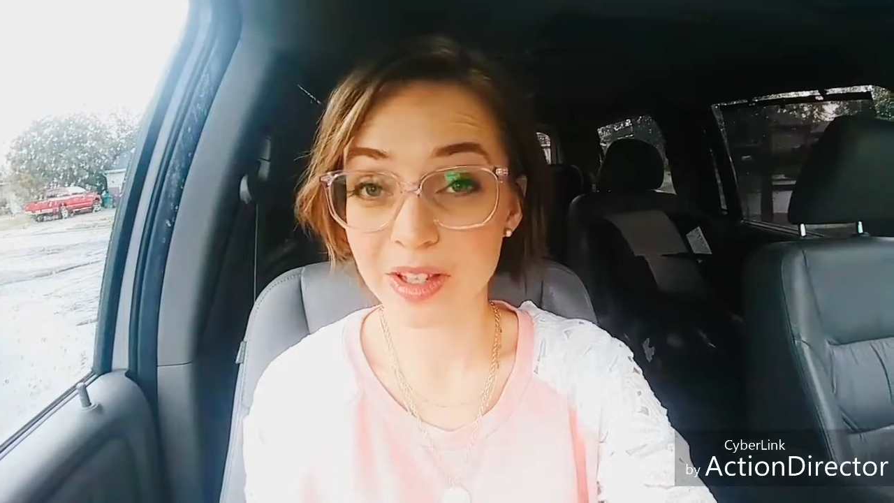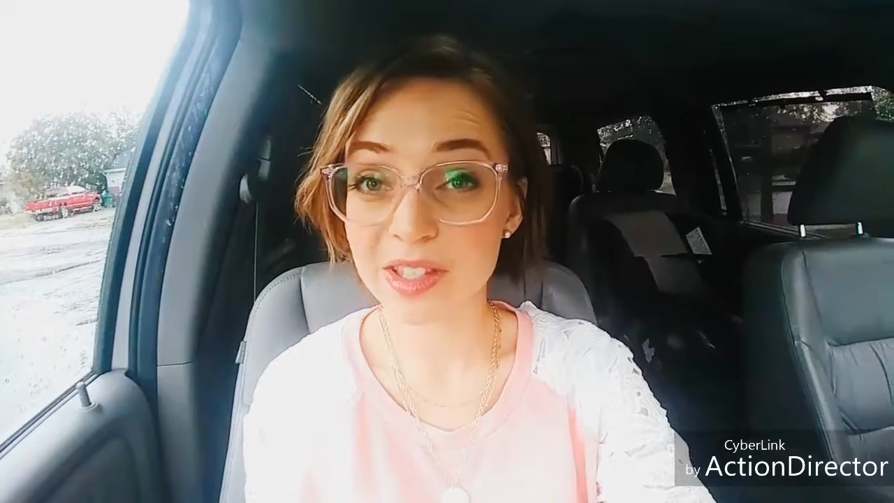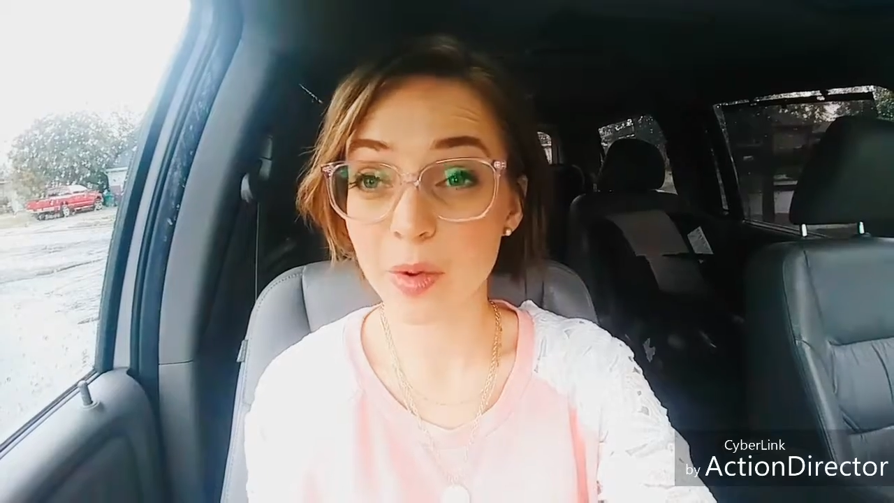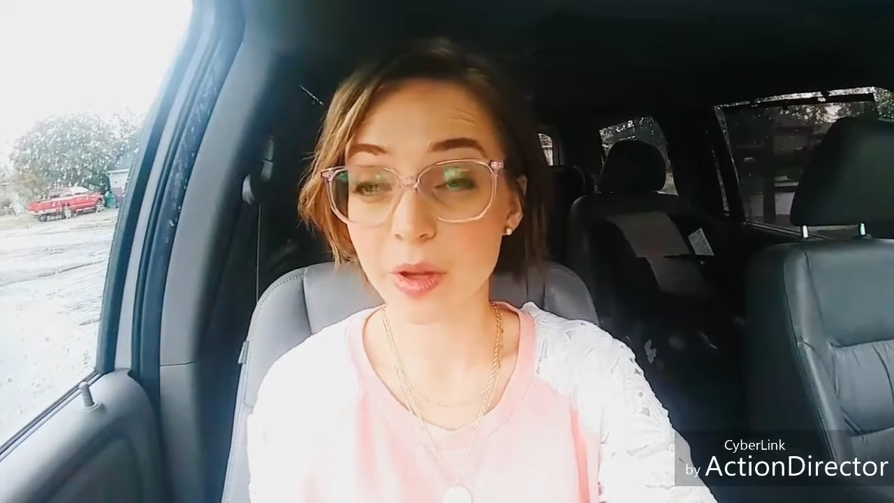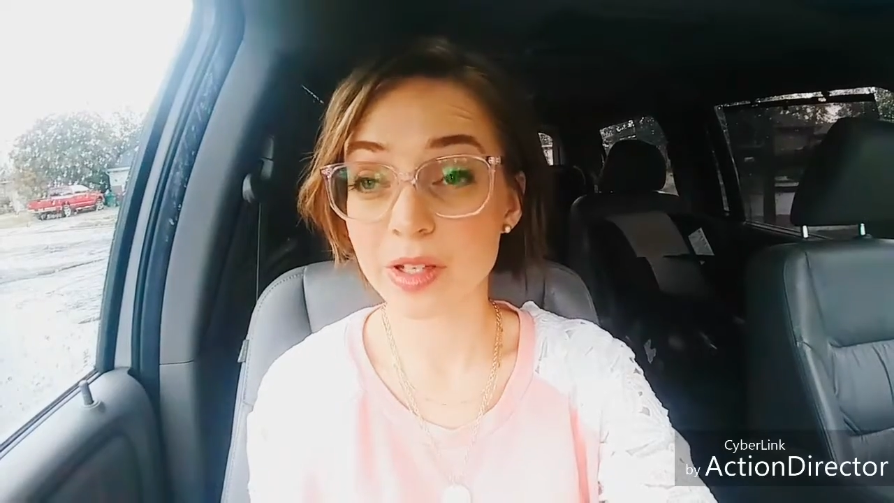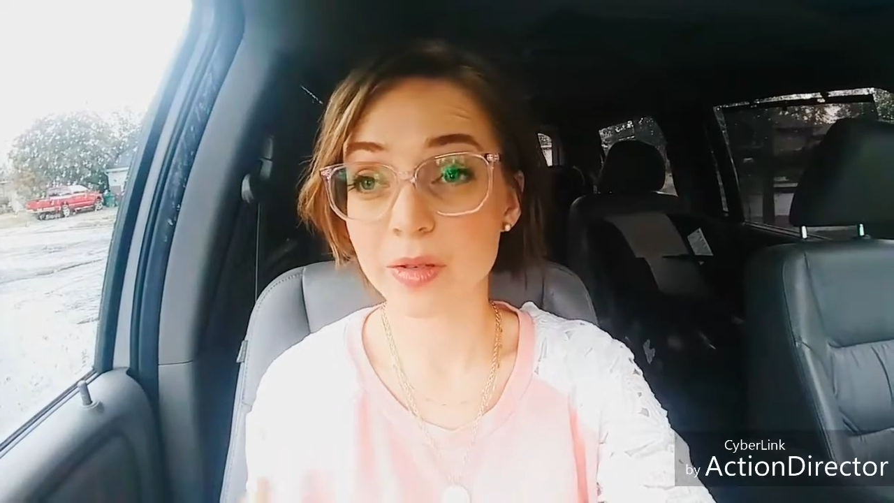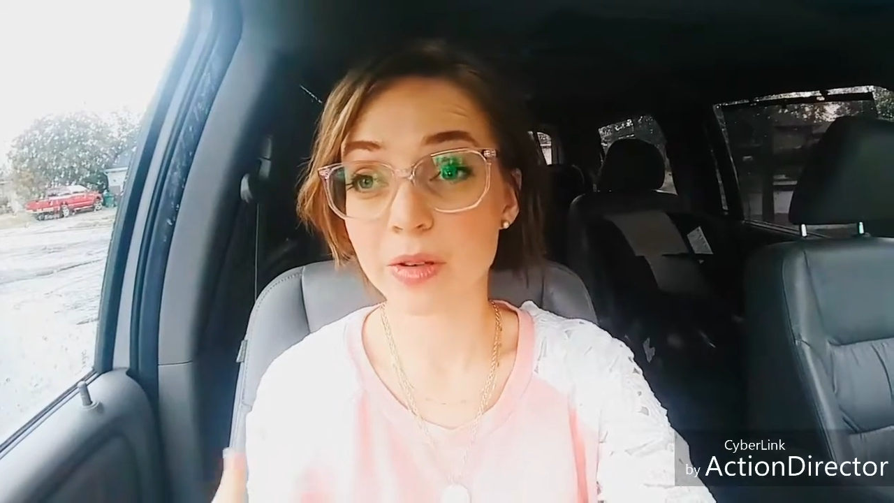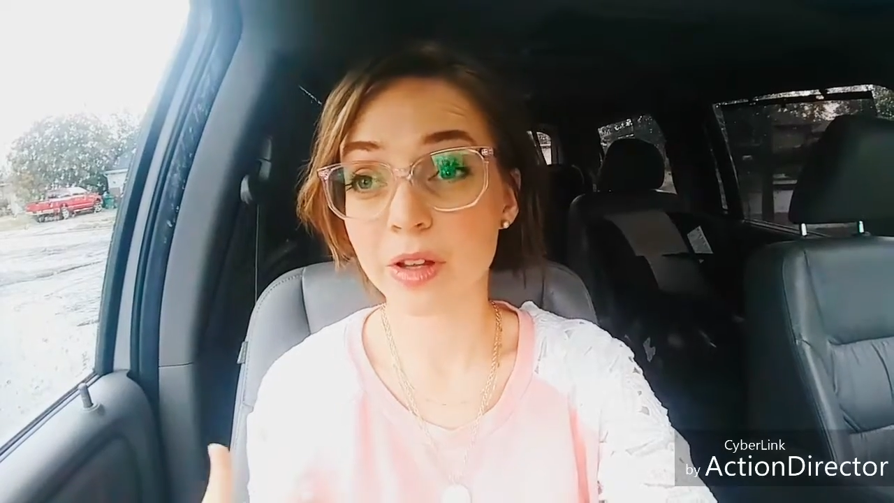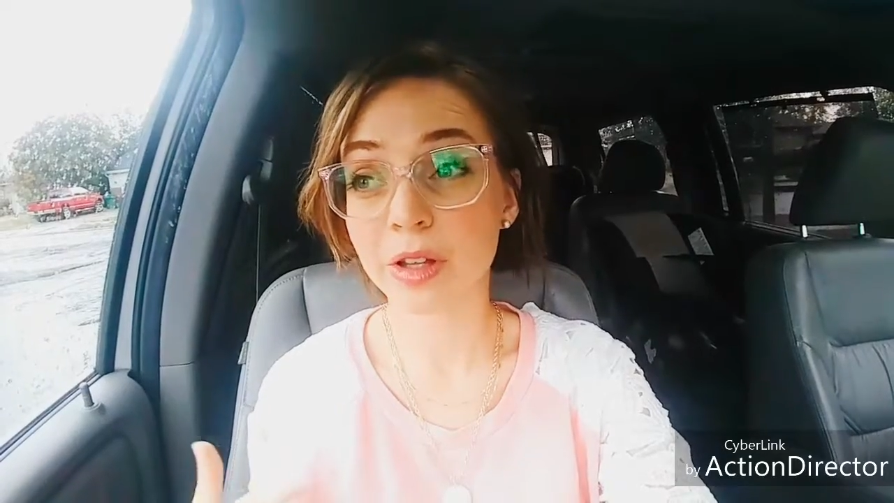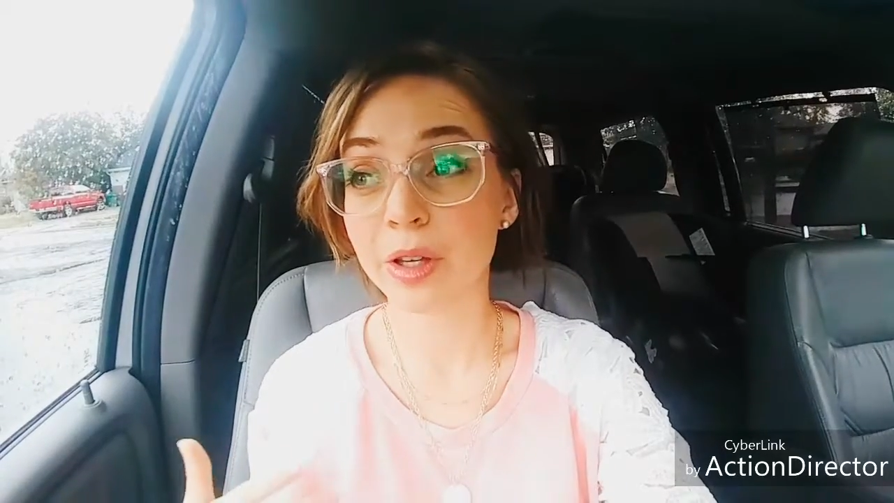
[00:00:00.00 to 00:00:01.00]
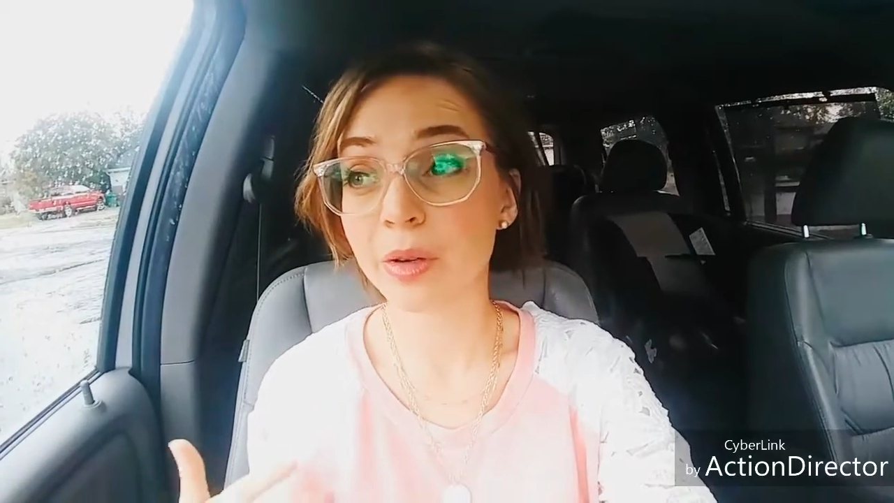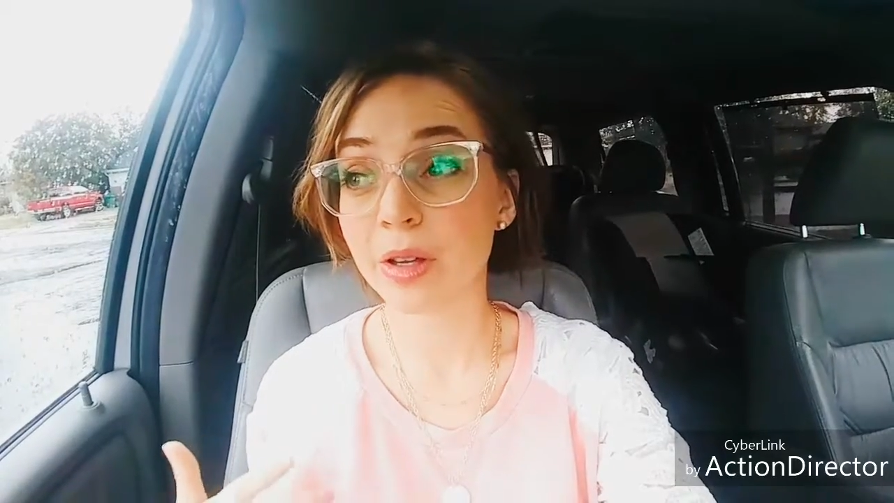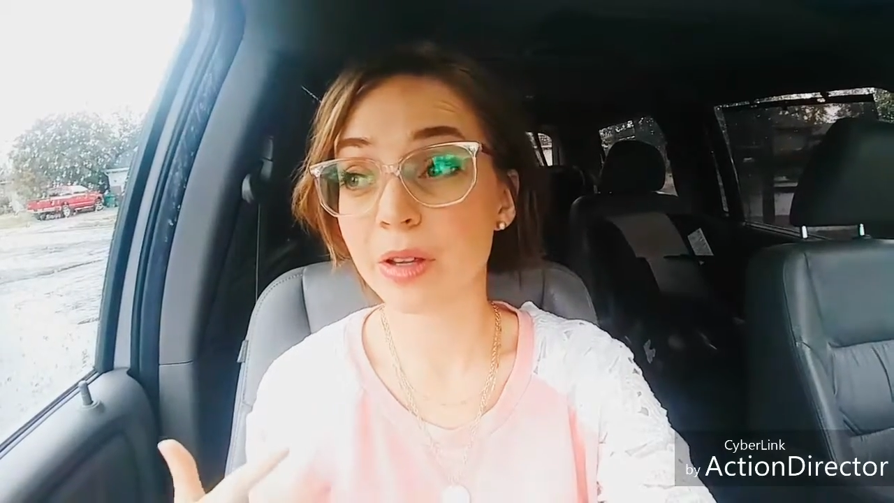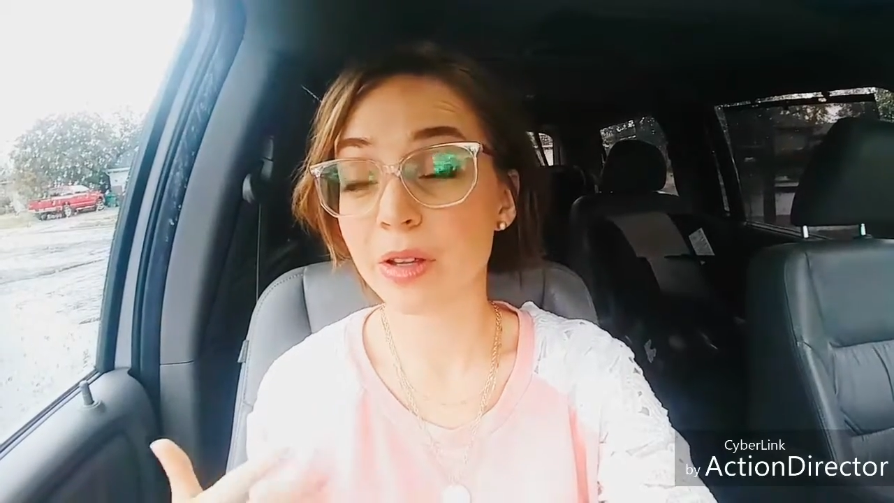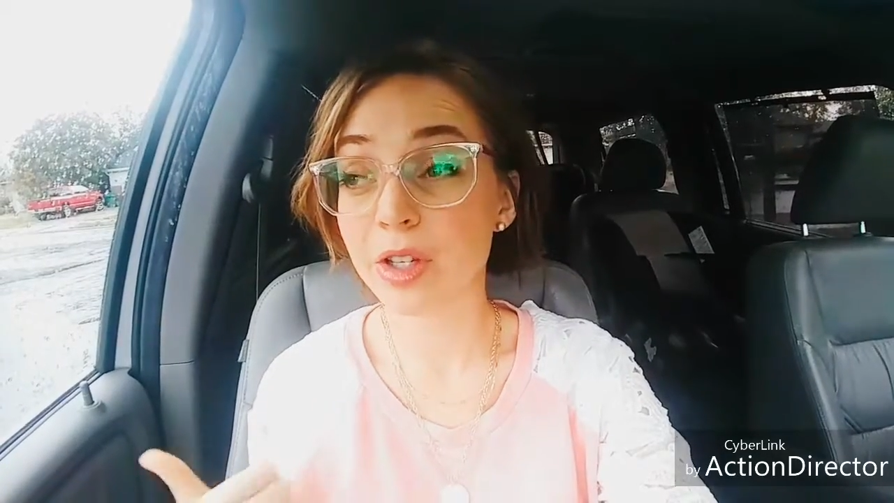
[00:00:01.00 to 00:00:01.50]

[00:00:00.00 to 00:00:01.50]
It's going to include